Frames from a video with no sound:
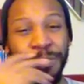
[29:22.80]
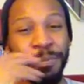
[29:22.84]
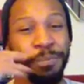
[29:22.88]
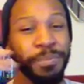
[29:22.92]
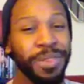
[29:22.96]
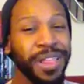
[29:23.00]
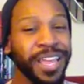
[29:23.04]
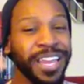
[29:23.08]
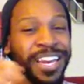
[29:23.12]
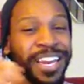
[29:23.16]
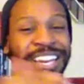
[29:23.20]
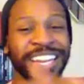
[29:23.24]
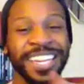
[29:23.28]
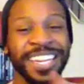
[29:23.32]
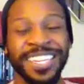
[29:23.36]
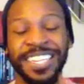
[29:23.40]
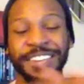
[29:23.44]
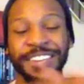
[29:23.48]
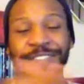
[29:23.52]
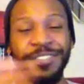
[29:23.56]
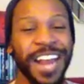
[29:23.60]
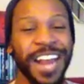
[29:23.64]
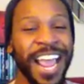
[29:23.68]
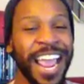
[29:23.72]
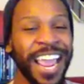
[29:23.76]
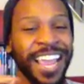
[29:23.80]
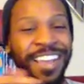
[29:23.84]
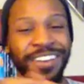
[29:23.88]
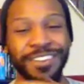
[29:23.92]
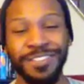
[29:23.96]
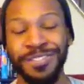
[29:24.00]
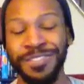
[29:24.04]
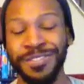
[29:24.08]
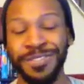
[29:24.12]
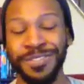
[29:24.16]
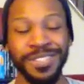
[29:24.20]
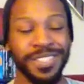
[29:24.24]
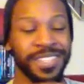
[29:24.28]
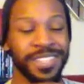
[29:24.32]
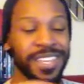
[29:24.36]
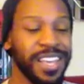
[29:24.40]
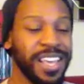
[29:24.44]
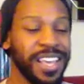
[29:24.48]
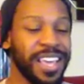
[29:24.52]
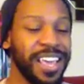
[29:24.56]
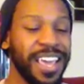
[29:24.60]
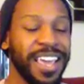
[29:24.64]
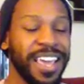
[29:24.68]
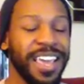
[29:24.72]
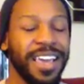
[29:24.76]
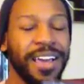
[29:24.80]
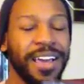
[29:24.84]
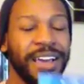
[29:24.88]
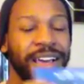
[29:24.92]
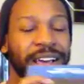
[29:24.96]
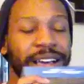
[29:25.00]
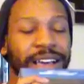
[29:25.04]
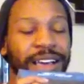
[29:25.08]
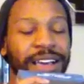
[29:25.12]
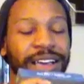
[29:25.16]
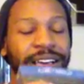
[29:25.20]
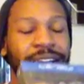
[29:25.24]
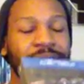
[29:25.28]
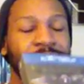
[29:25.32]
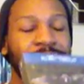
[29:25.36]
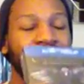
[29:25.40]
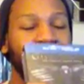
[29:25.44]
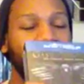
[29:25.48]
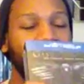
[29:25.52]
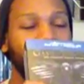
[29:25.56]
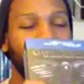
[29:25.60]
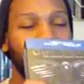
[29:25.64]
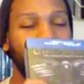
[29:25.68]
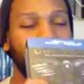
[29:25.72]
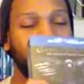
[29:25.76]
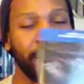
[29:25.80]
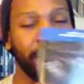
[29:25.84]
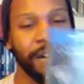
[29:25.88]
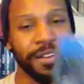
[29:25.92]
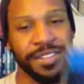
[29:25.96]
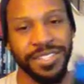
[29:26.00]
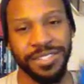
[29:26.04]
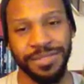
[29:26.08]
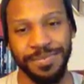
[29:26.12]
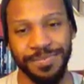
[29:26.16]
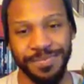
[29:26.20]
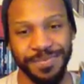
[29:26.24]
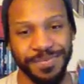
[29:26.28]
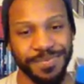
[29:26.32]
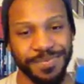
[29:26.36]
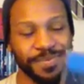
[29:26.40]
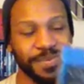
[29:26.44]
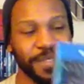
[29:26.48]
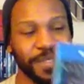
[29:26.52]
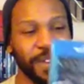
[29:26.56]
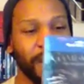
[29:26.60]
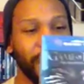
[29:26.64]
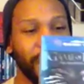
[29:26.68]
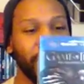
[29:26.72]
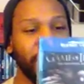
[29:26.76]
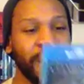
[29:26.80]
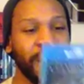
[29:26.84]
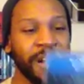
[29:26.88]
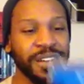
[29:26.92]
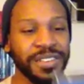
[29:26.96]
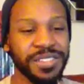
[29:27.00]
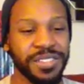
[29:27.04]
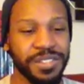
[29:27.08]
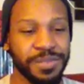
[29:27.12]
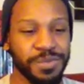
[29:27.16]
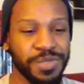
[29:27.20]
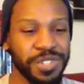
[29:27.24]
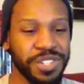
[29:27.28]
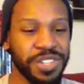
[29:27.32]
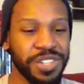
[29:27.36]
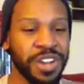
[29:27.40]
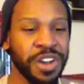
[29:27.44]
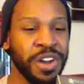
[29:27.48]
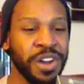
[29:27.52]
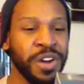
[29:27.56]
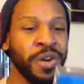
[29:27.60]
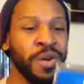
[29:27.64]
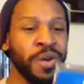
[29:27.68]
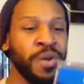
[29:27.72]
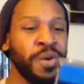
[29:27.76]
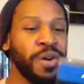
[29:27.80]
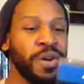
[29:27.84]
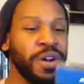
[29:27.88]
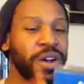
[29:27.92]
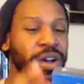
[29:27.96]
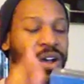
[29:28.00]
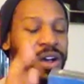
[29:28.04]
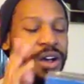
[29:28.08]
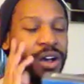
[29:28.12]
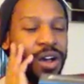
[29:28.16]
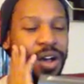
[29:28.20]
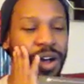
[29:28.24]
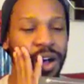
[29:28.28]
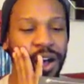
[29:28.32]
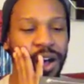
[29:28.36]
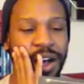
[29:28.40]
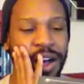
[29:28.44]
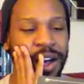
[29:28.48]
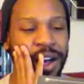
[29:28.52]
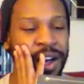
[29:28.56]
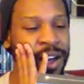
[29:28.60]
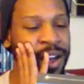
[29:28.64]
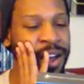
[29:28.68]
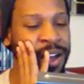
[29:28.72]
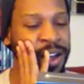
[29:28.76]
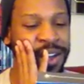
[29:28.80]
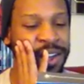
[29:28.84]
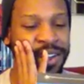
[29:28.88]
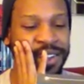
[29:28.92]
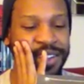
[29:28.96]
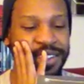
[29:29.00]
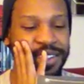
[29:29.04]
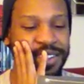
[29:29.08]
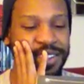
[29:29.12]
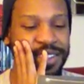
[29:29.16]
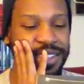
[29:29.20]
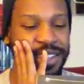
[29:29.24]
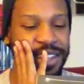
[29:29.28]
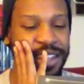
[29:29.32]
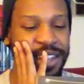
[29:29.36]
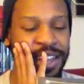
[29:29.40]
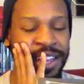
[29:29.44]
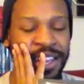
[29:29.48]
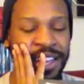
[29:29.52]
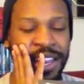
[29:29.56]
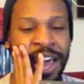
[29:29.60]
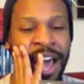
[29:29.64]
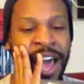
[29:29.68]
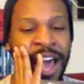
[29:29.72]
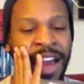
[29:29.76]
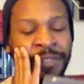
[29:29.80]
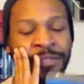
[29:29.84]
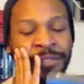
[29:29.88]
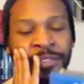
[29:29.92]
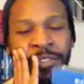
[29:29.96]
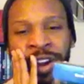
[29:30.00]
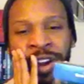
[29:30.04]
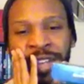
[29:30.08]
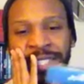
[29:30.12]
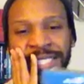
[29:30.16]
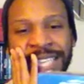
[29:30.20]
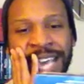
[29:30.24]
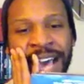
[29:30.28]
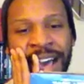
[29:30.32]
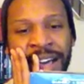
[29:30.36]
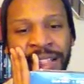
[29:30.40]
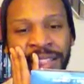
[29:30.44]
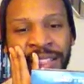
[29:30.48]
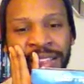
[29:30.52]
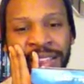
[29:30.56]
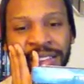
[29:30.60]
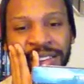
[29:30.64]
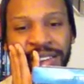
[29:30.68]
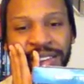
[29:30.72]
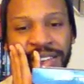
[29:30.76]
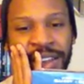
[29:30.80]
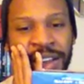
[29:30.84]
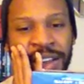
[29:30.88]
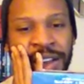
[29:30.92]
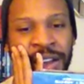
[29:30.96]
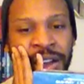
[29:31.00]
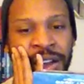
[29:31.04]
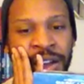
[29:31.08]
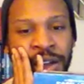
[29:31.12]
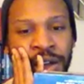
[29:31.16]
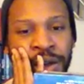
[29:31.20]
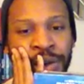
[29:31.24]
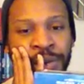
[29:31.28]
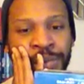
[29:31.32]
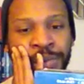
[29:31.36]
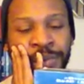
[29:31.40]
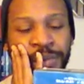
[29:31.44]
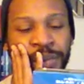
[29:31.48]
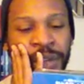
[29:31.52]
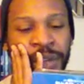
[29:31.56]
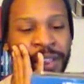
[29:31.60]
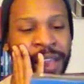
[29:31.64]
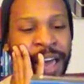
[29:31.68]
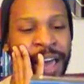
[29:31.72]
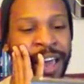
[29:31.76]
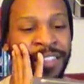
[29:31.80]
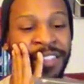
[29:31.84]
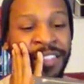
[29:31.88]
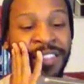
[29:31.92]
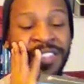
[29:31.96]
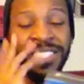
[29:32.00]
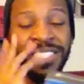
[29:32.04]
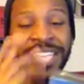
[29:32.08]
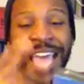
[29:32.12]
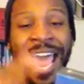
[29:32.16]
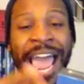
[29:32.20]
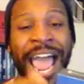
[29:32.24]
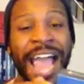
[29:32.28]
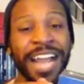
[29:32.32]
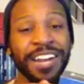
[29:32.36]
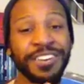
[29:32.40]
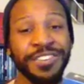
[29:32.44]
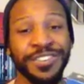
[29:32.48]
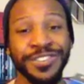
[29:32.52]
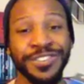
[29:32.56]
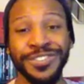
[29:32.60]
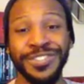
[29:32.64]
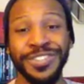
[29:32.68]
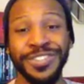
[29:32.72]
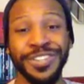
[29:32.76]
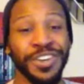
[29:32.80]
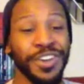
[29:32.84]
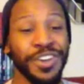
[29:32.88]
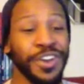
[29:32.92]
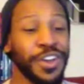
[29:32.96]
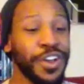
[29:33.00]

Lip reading: playing at different angles. Awesome show. A lot of great talent. A lot of these actors